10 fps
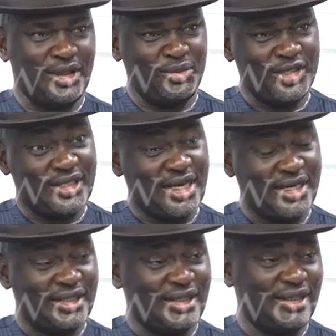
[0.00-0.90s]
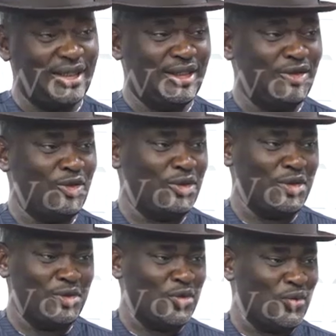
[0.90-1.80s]
Beside that again, you
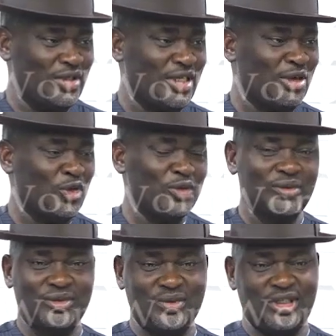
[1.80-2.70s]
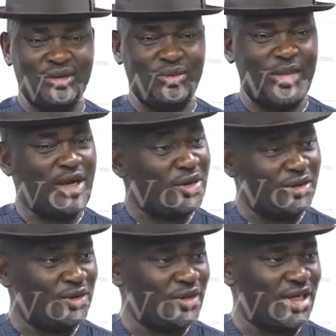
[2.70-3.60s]
don't know what I'm also doing. My
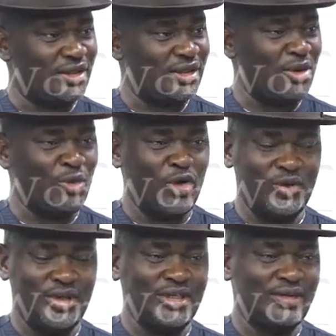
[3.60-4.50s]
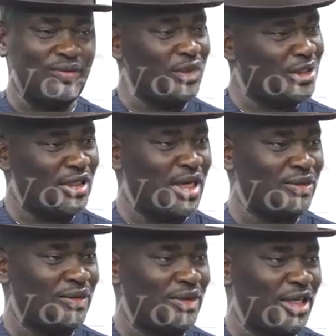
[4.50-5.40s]
constituents, I'm always reaching out
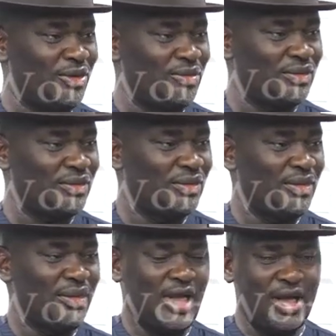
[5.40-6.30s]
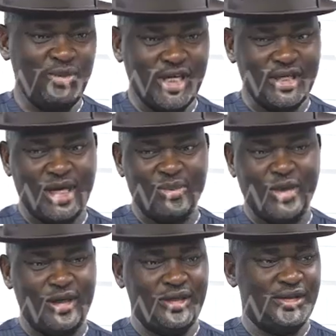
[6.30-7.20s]
to them. I bear their
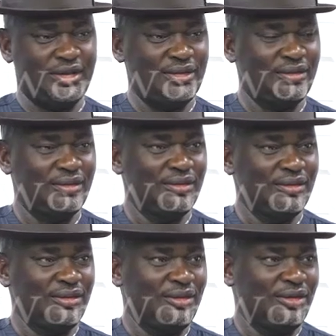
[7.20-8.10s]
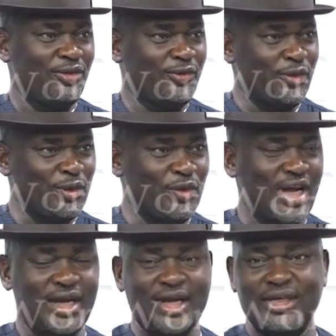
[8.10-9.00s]
pains. The few
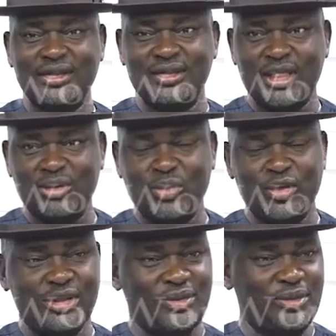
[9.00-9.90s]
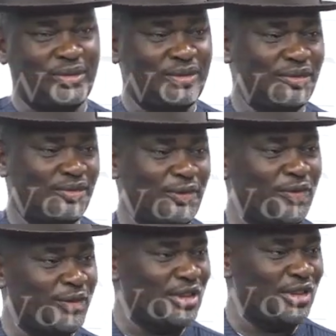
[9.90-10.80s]
I can send money to for
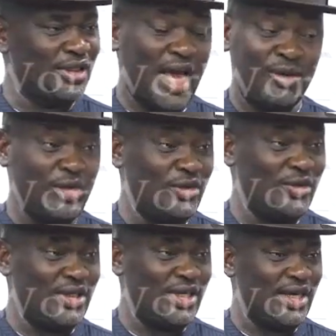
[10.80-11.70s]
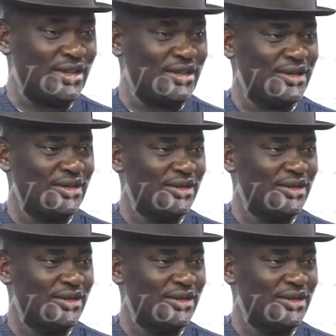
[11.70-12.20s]
feeding, I've been doing that.